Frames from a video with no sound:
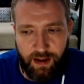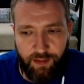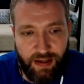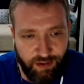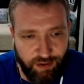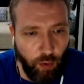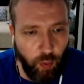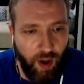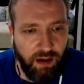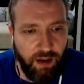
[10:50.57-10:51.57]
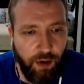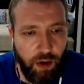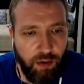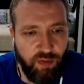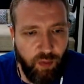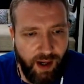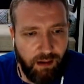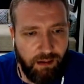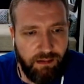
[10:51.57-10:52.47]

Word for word: that sold well on their own as well.